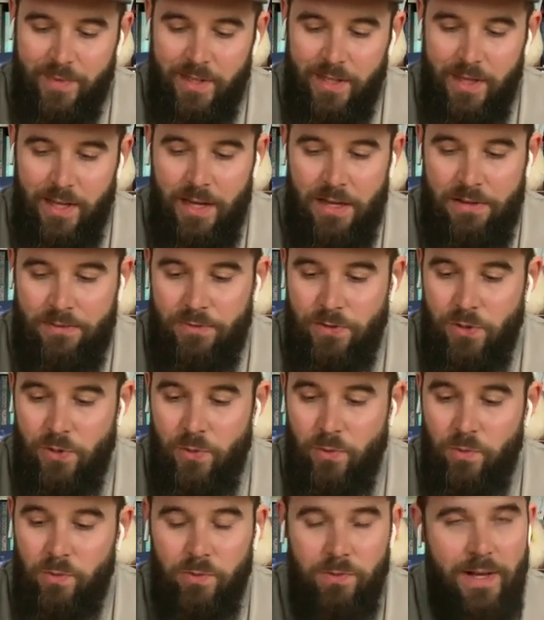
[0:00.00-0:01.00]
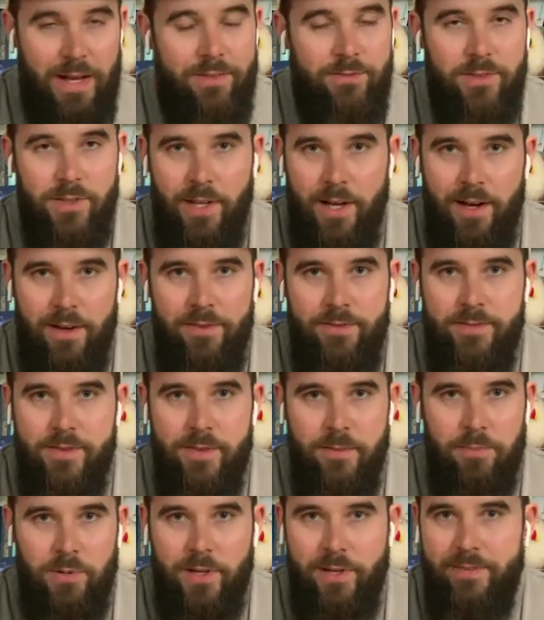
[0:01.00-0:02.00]
If you have loved the
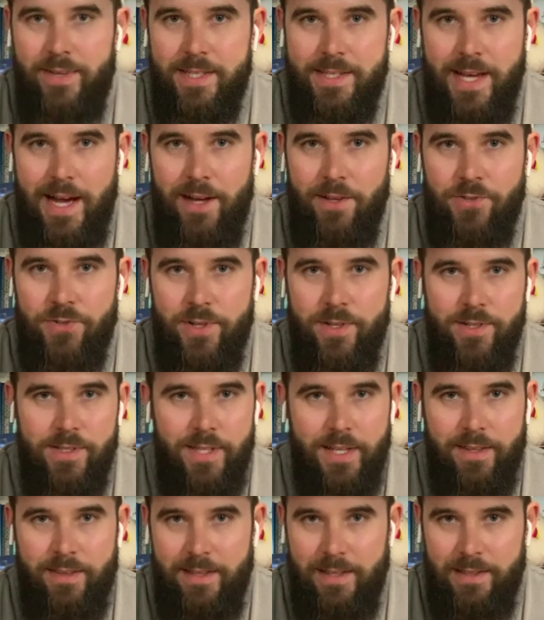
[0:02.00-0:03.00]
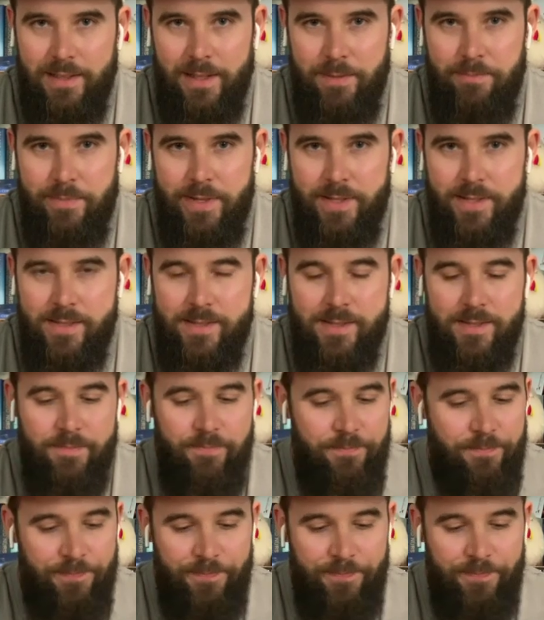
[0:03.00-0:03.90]
previous Altras, like the Olympus,